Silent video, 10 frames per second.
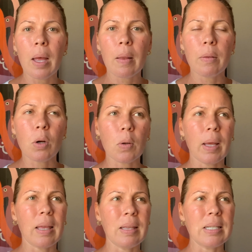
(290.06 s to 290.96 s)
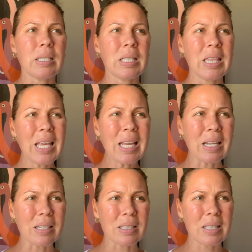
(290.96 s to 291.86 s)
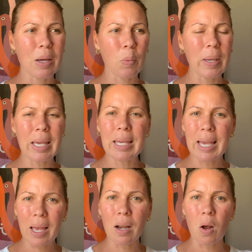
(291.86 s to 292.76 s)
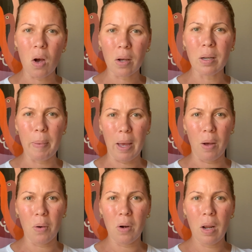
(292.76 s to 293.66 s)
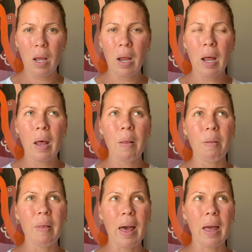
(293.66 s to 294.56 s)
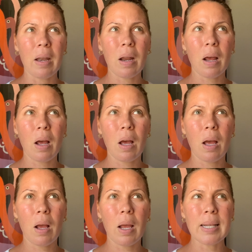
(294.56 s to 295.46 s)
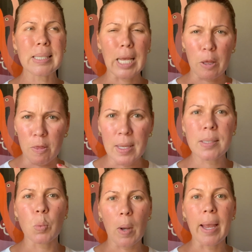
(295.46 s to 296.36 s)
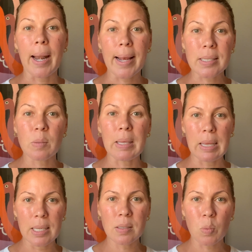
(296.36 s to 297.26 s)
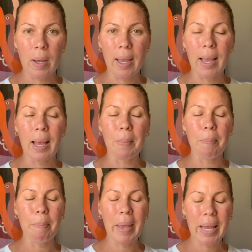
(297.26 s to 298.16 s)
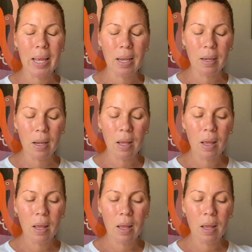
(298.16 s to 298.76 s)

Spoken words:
there are these things that we get on about that it's this way, it has to be this way. And man,